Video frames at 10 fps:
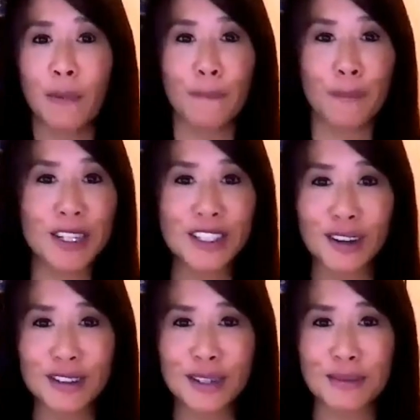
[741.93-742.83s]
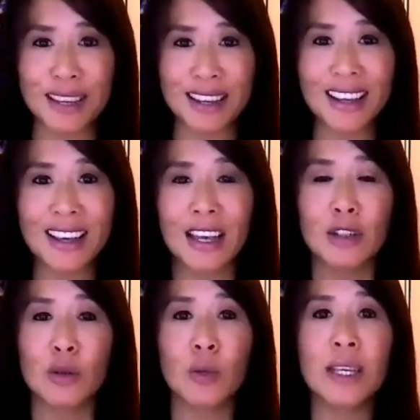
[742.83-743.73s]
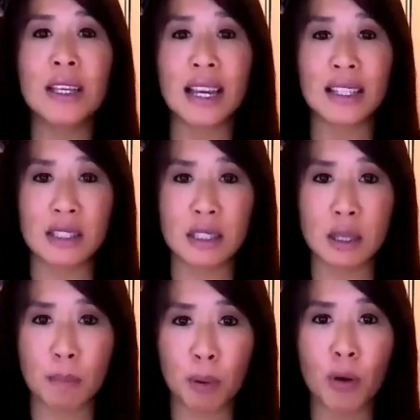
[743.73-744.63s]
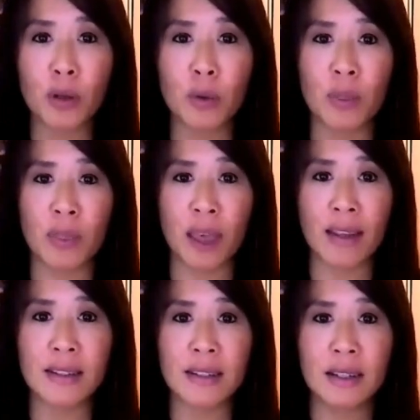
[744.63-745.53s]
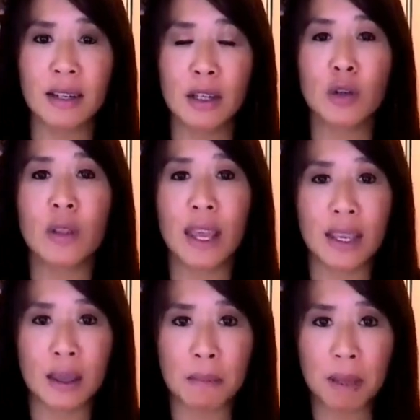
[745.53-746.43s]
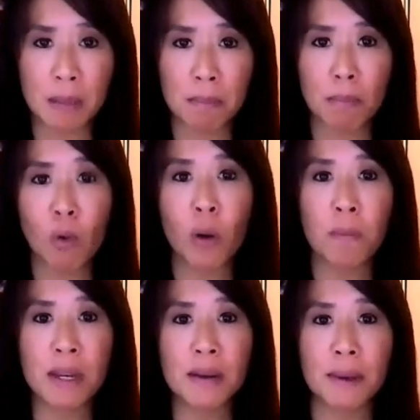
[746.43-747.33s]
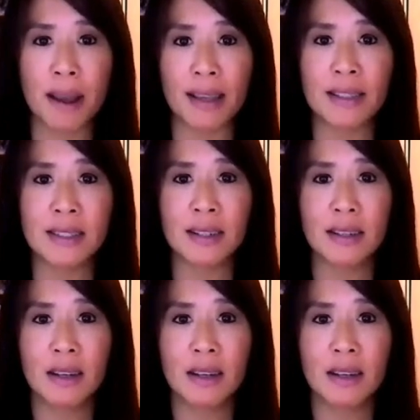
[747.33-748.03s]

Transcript: reach out to me so I could support you with that so that it can get more minimized.